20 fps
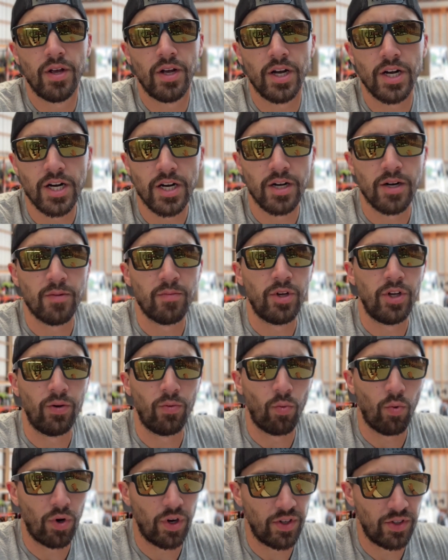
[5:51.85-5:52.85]
It
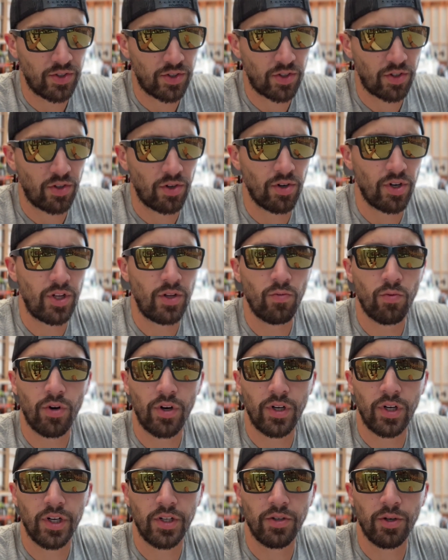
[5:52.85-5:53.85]
was
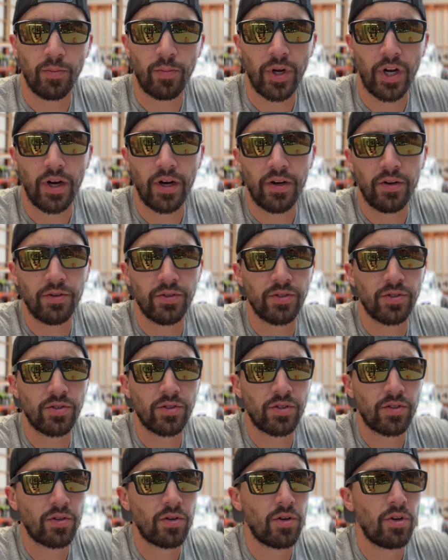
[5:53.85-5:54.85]
3,100
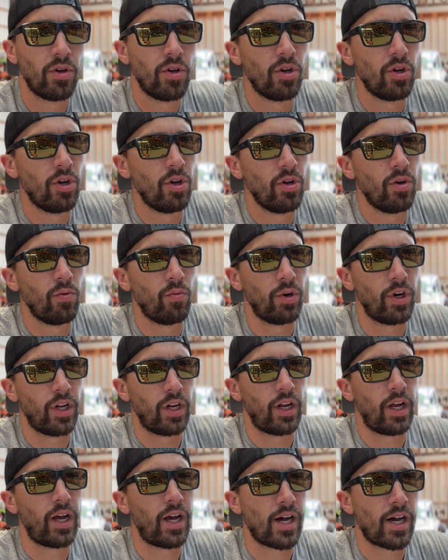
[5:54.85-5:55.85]
pounds when
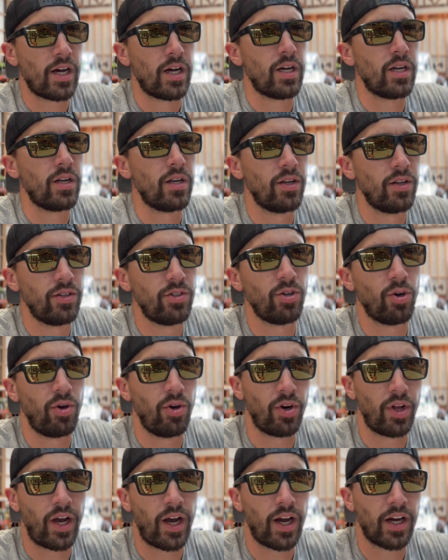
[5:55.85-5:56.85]
it had
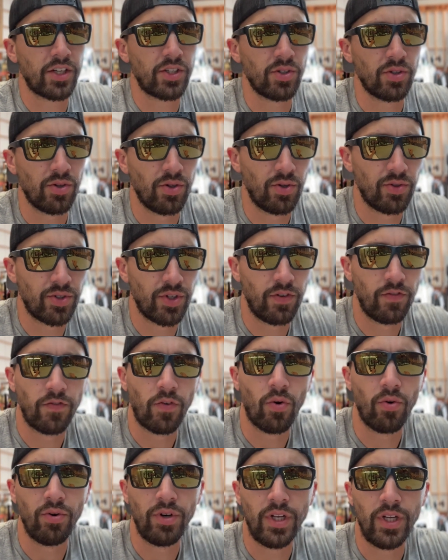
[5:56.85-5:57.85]
Toyota axles and
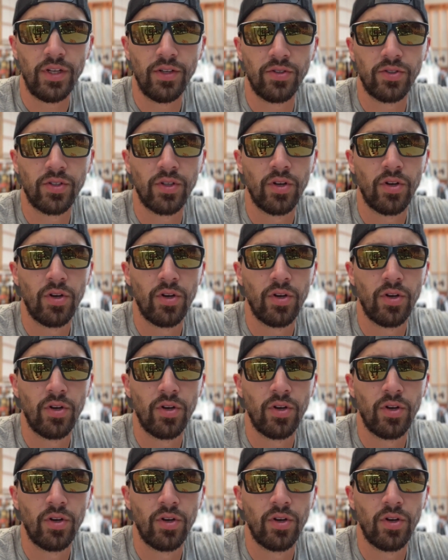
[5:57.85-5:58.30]
40s,